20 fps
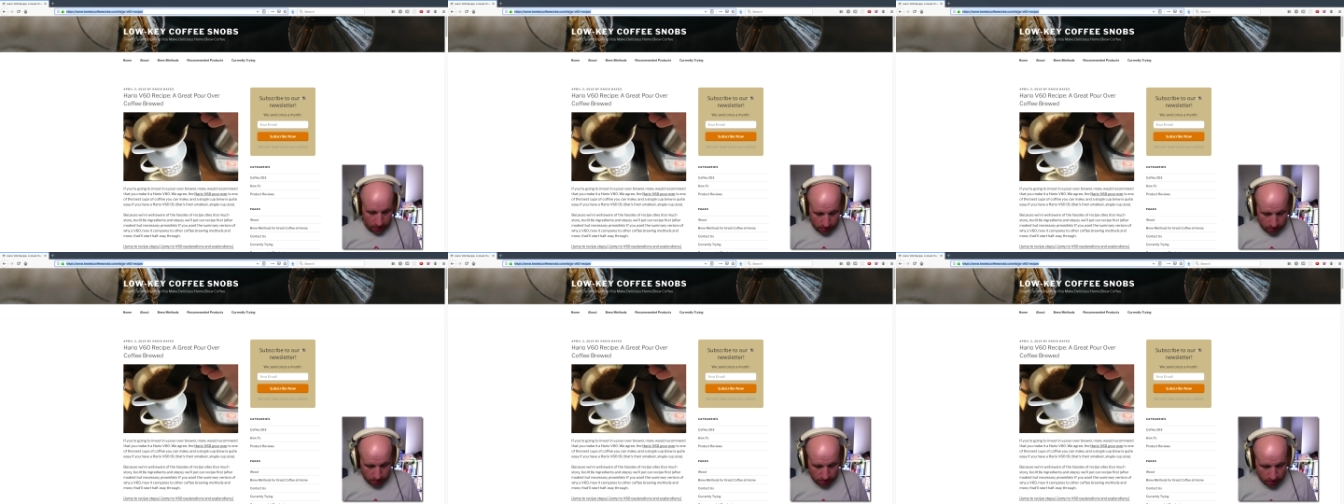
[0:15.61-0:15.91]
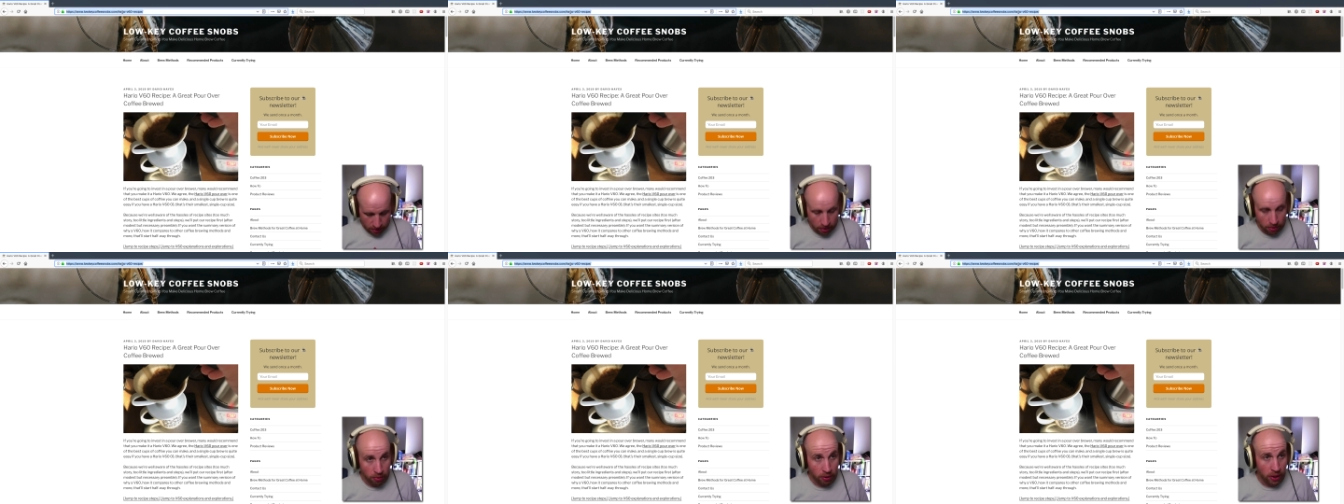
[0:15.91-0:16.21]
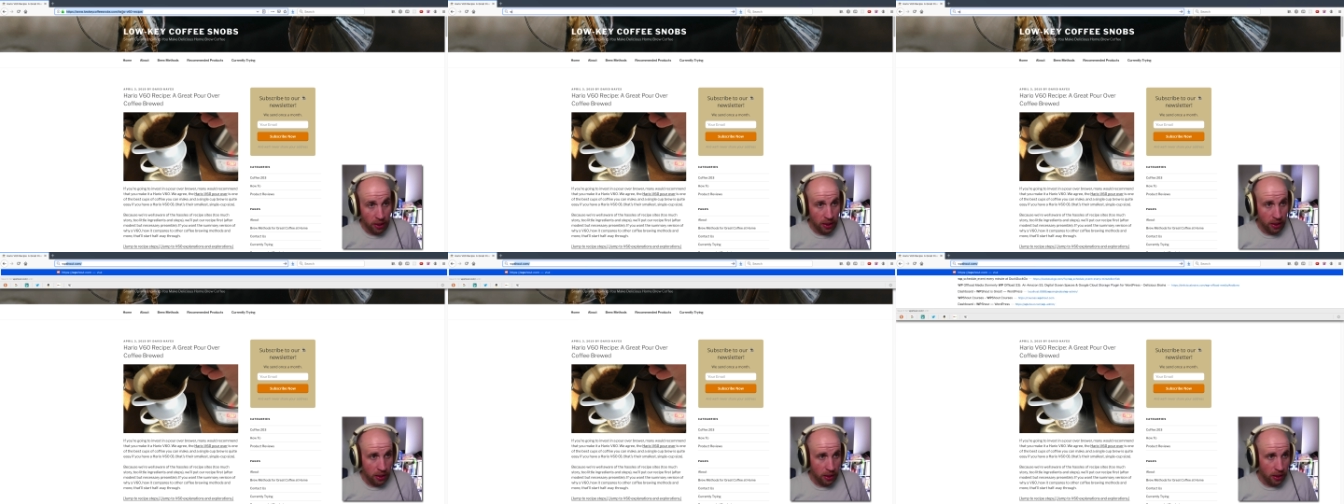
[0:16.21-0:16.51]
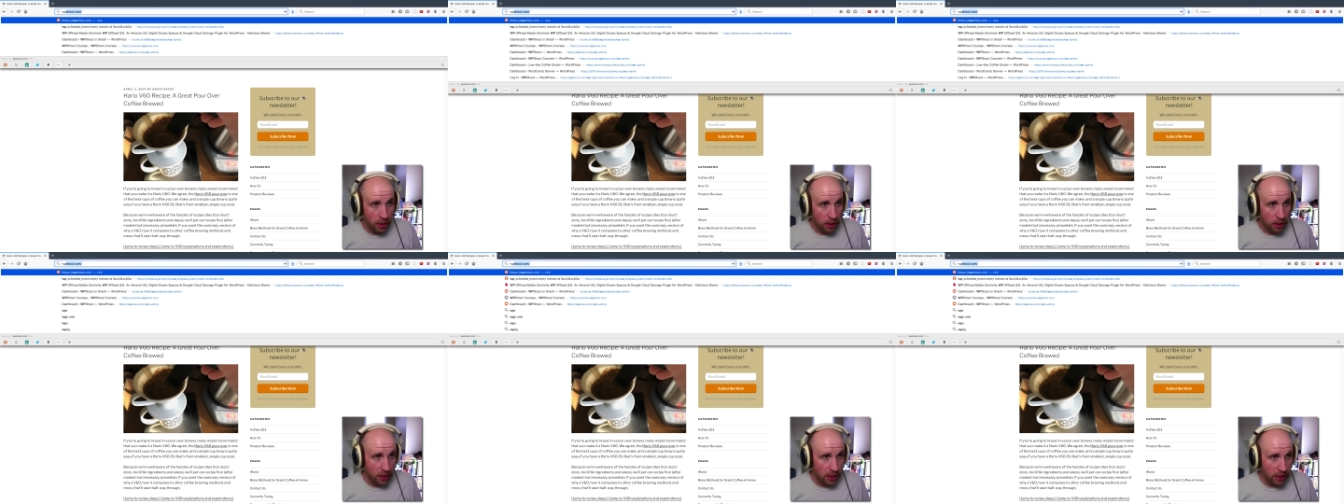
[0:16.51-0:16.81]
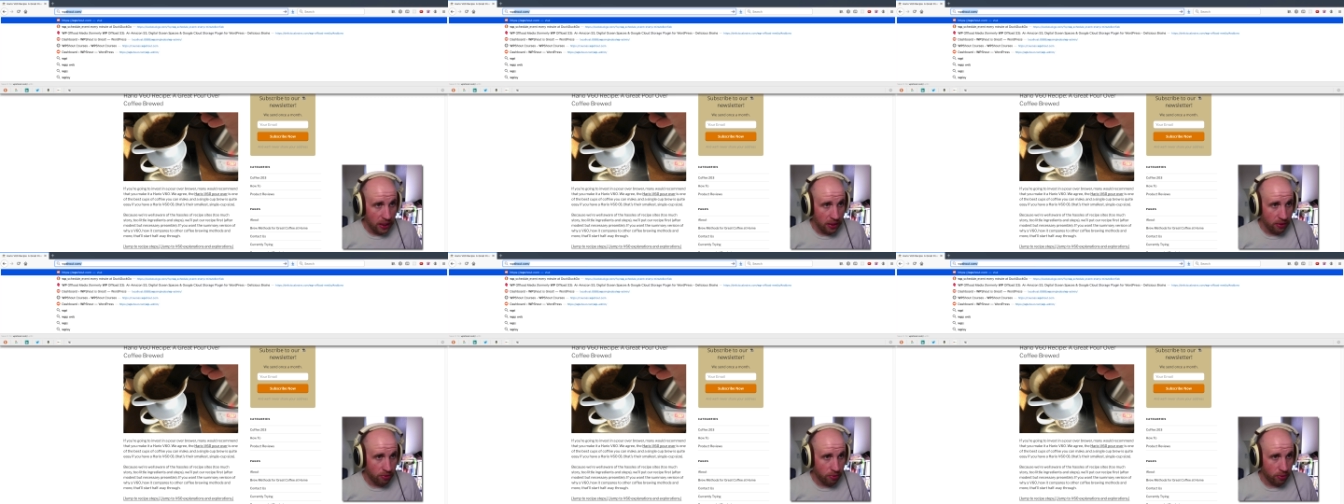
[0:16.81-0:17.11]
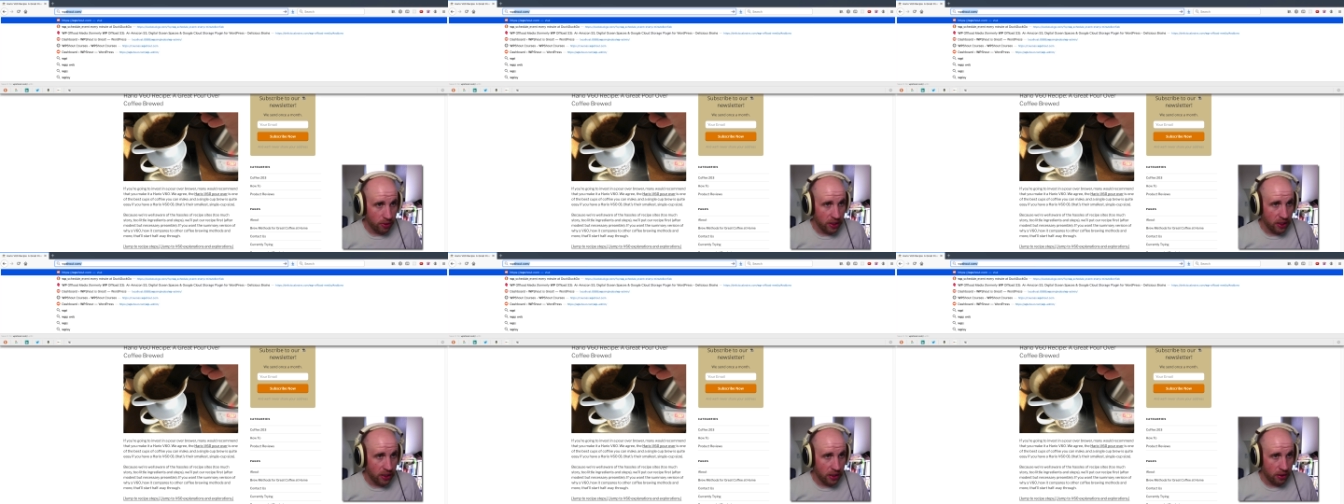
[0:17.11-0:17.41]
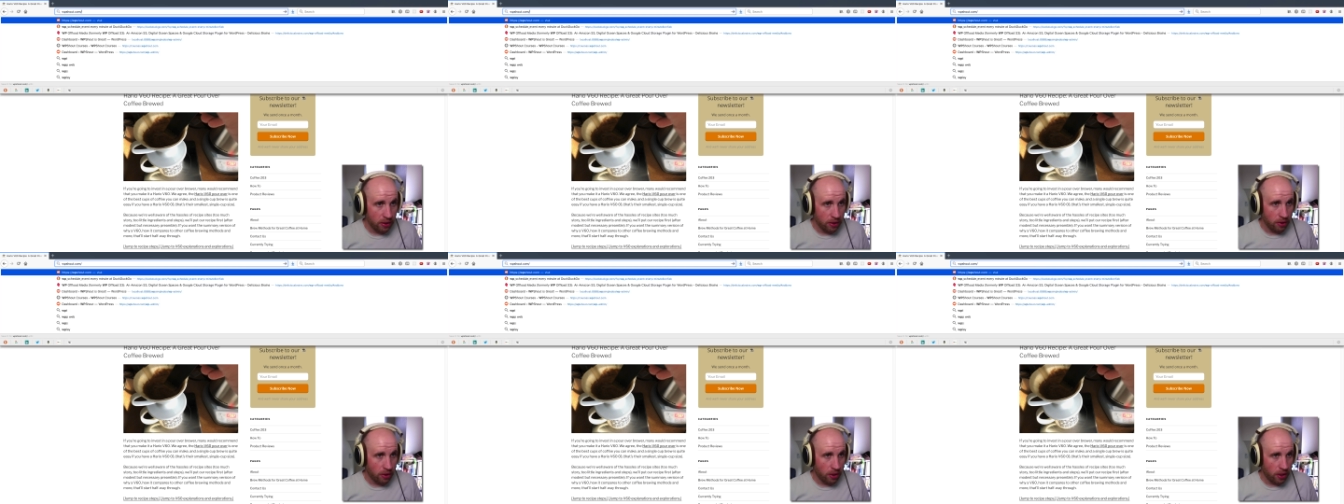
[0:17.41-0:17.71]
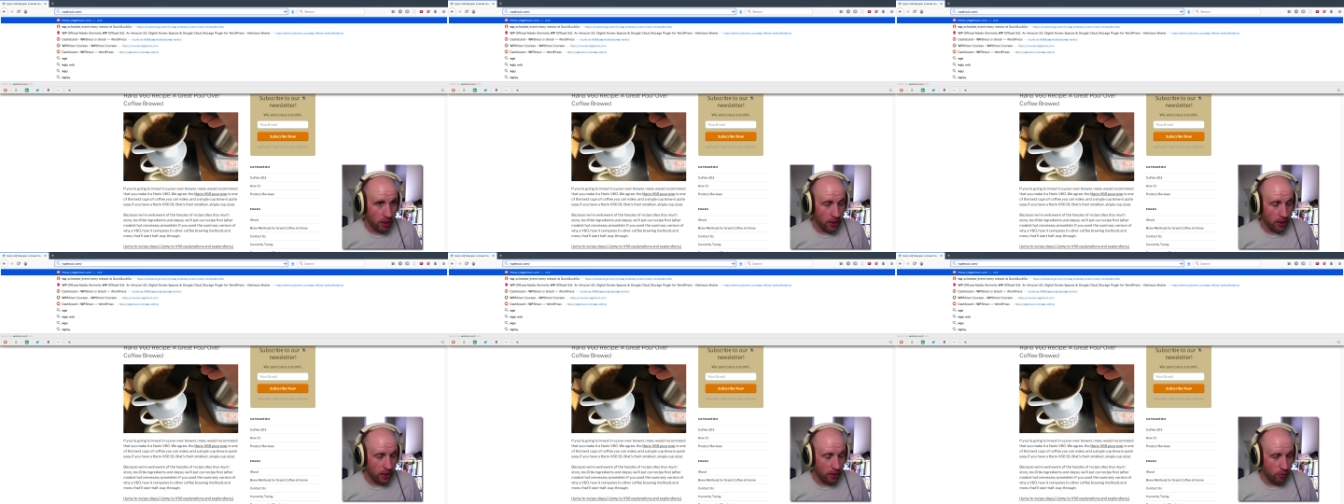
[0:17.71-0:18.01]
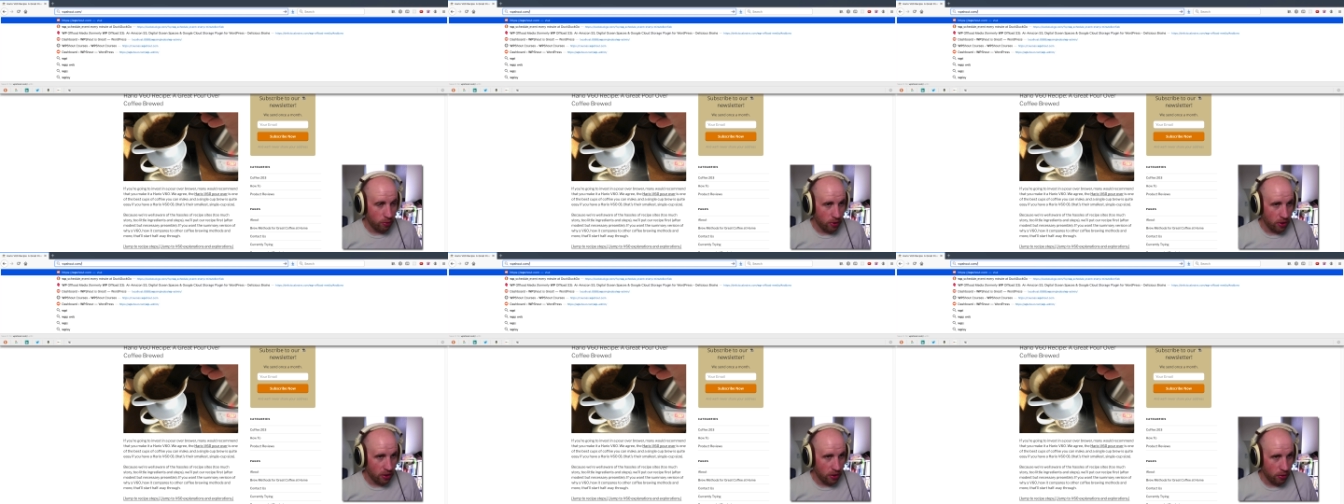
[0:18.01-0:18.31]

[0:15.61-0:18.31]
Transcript: So if we log in real